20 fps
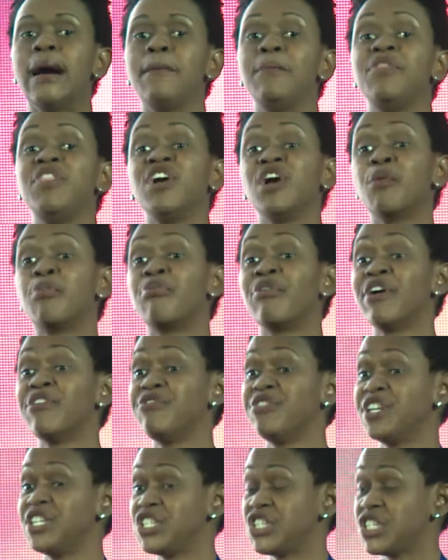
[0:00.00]
there are
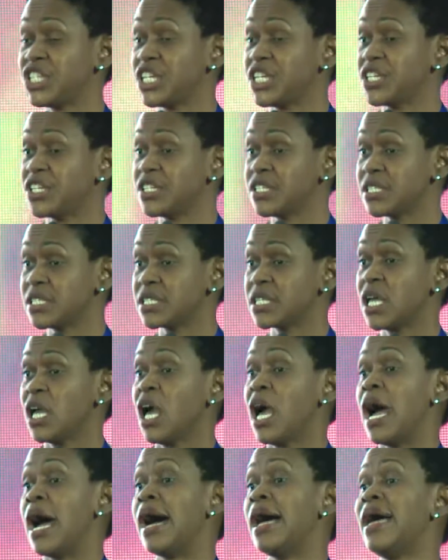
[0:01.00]
preference shares,
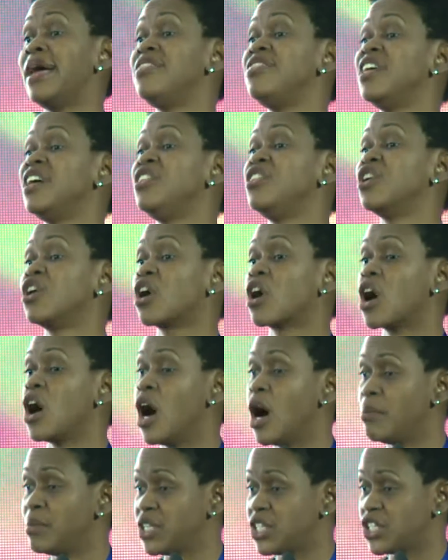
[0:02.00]
and then there are
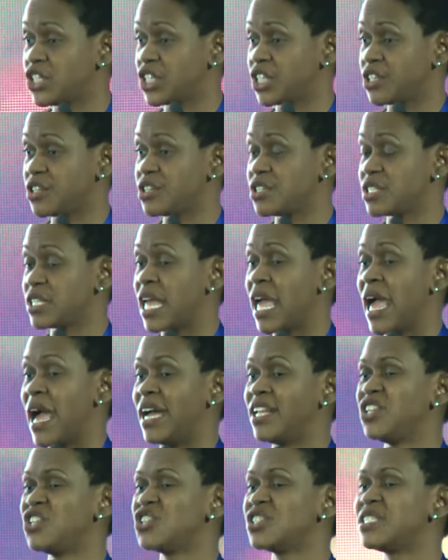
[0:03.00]
common shares.
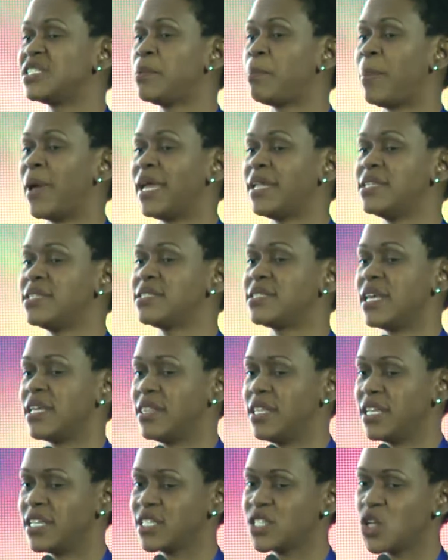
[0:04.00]
And it just depends. I
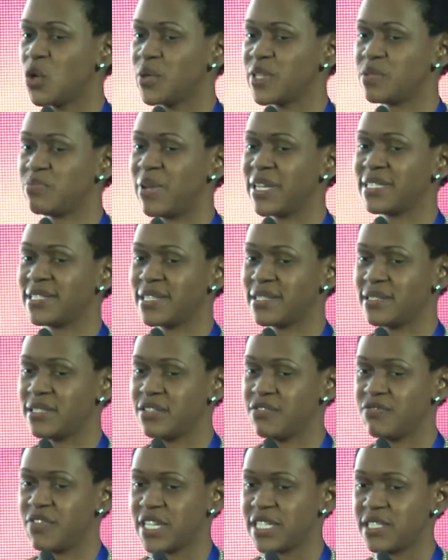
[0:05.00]
think it's always better as the
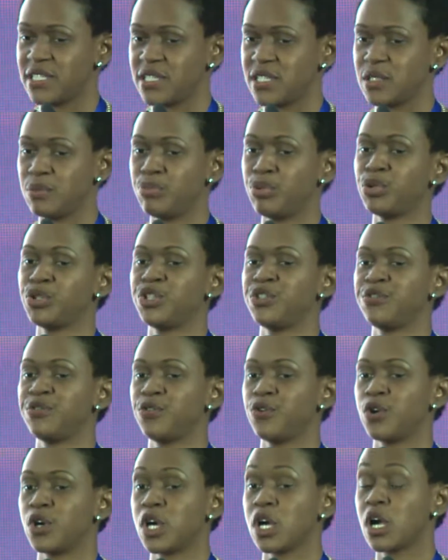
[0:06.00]
investor to push
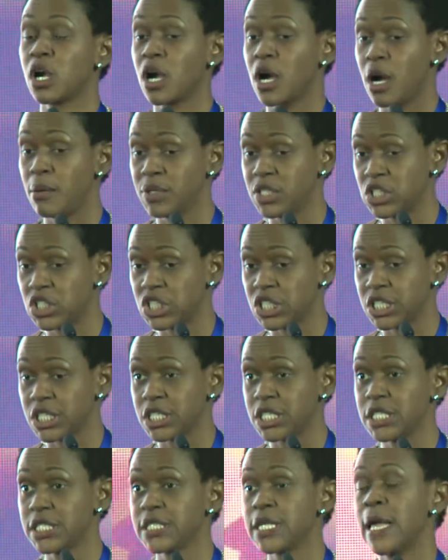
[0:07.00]
for common
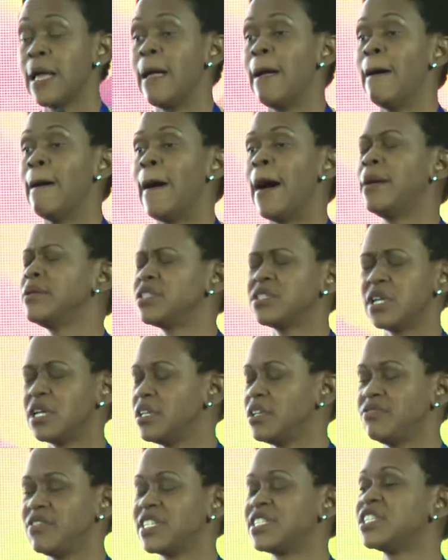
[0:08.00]
shares. Not
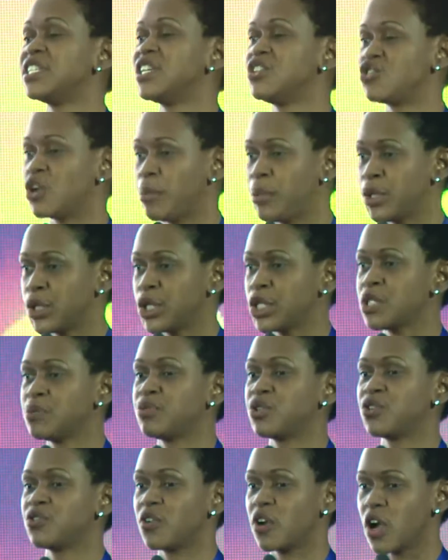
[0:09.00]
the investor, the entrepreneur to
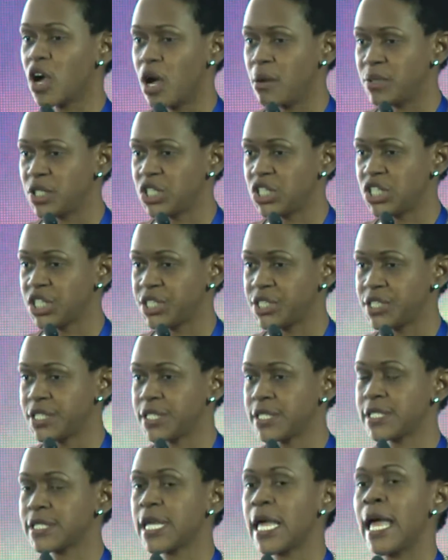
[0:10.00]
push for common
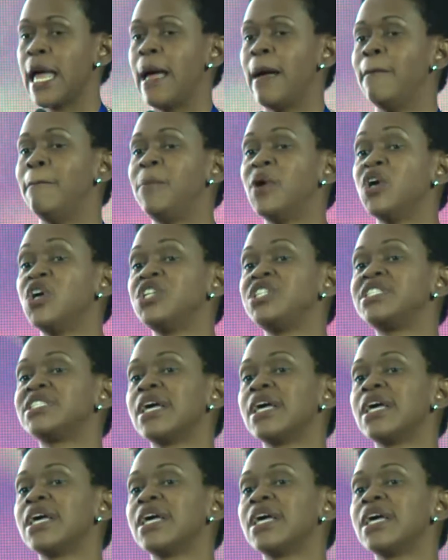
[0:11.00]
shares. But